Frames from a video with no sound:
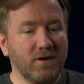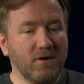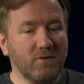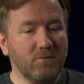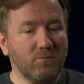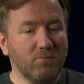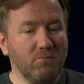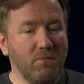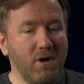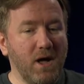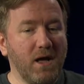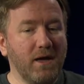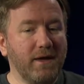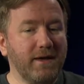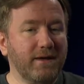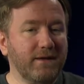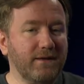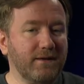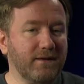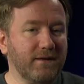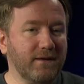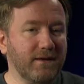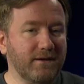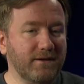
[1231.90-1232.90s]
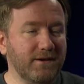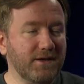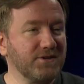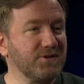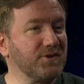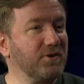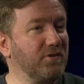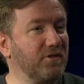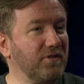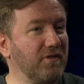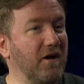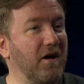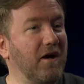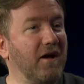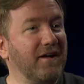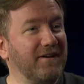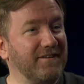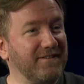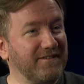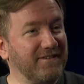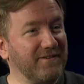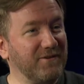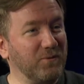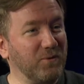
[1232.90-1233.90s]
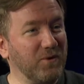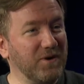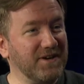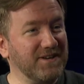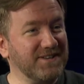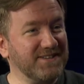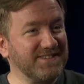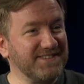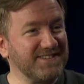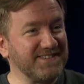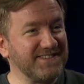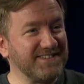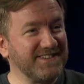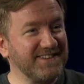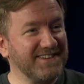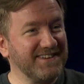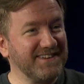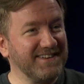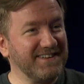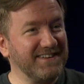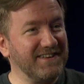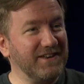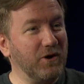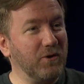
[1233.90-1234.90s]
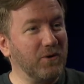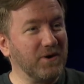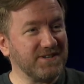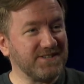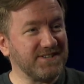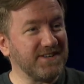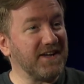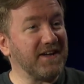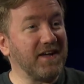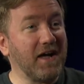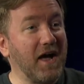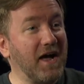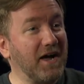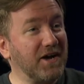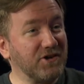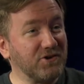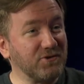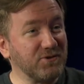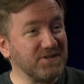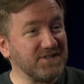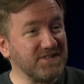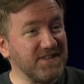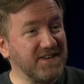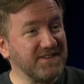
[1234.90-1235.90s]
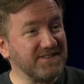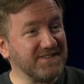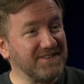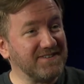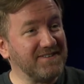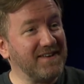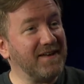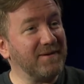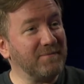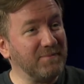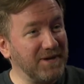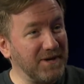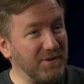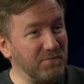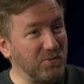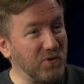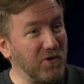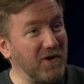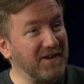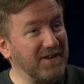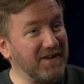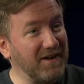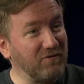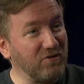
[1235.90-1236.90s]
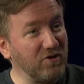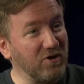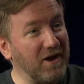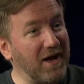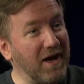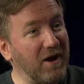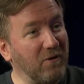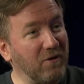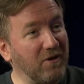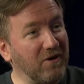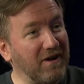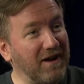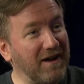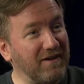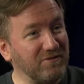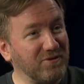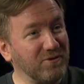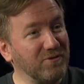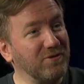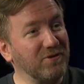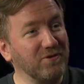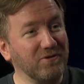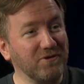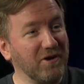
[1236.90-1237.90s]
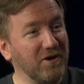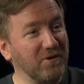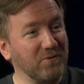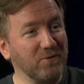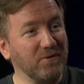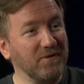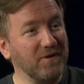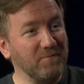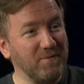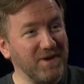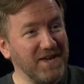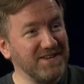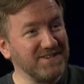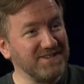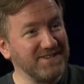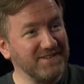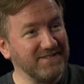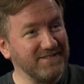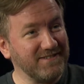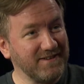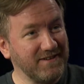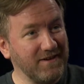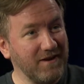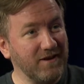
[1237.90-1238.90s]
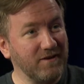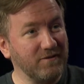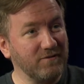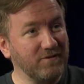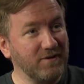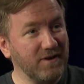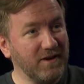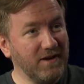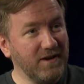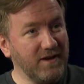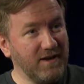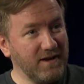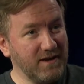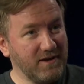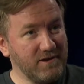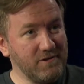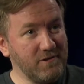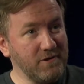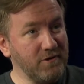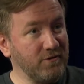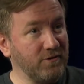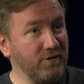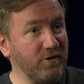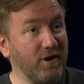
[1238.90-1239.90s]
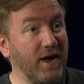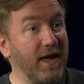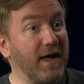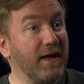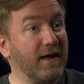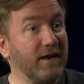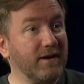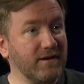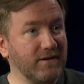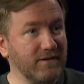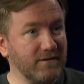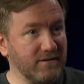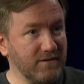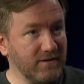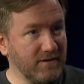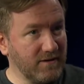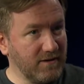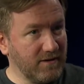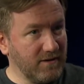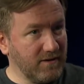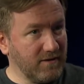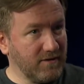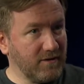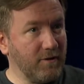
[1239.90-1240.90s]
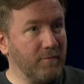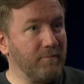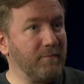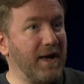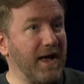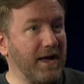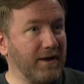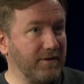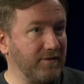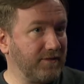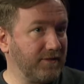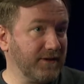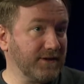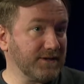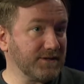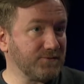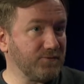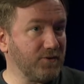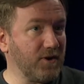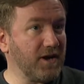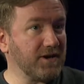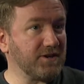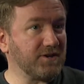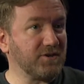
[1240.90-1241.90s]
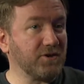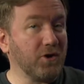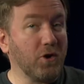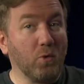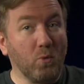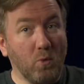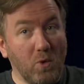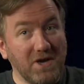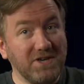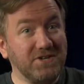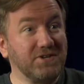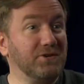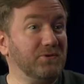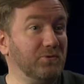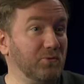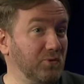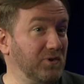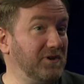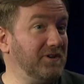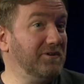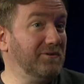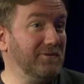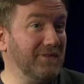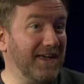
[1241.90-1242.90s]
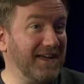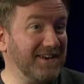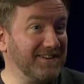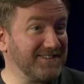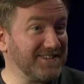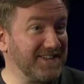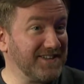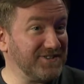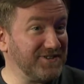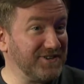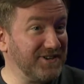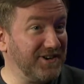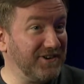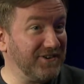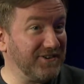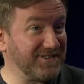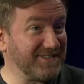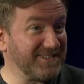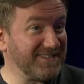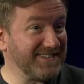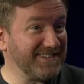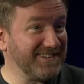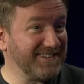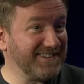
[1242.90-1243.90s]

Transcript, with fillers: my initial thought was, you know, a psychiatrist takes a 10 minute break every hour after they're done with a patient to kind of clear their head and come back at things fresh. Why shouldn't we do that as engineers?